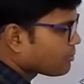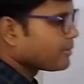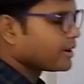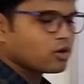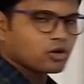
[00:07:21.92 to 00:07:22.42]

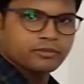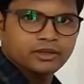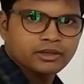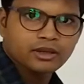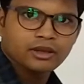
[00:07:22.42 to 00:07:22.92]
may not
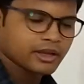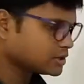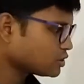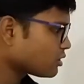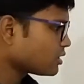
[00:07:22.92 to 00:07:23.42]
be,
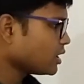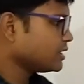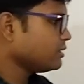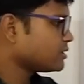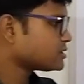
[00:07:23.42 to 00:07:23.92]
it's not
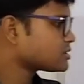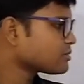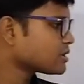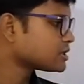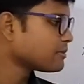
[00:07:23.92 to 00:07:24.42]
nothing, but it's
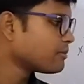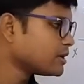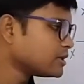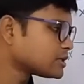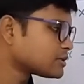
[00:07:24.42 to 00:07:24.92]

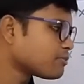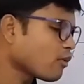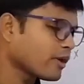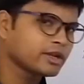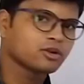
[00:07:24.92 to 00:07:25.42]
simply this
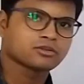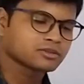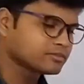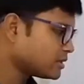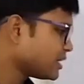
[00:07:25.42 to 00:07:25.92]
point or
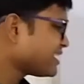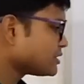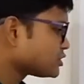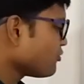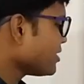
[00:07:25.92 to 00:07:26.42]
something.
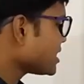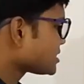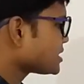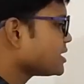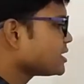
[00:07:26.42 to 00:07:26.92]
So we can
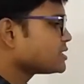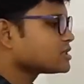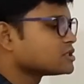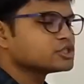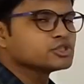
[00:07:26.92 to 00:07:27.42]
say that it's
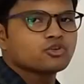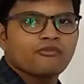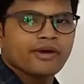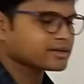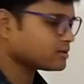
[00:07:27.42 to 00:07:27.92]
a 0
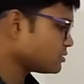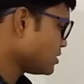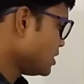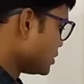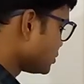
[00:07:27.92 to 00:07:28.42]
vector.
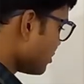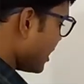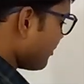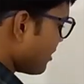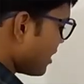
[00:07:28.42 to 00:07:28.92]
So
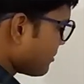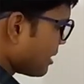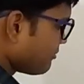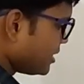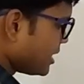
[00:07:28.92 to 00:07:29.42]
if I am
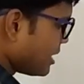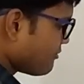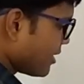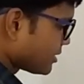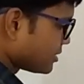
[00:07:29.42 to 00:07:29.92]
having a
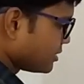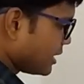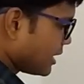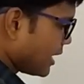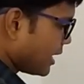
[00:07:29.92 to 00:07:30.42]
vector
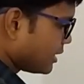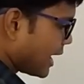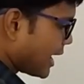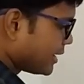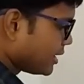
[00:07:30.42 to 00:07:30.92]
and
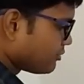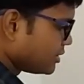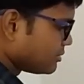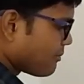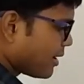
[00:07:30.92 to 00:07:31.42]
added
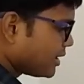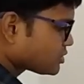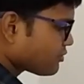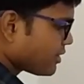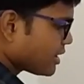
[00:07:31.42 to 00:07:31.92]
with minus
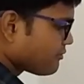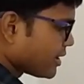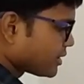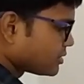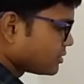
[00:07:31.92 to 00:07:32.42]
of a
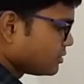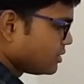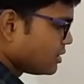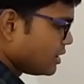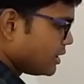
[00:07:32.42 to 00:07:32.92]
vector,
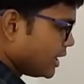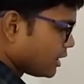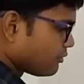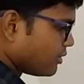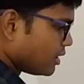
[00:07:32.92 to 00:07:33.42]

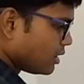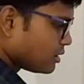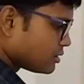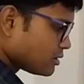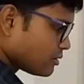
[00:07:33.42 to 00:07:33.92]
it
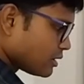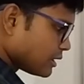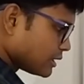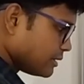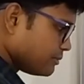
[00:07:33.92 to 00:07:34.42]
will
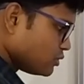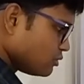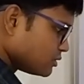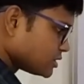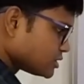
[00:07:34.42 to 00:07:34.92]
give
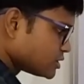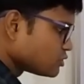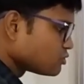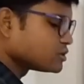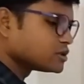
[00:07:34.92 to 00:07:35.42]
you this
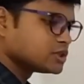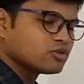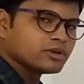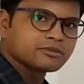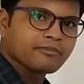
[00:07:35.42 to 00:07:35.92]
0. 0
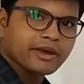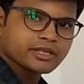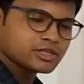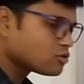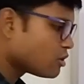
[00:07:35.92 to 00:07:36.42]
is
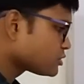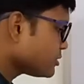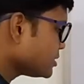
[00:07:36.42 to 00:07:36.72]
magnitude also, and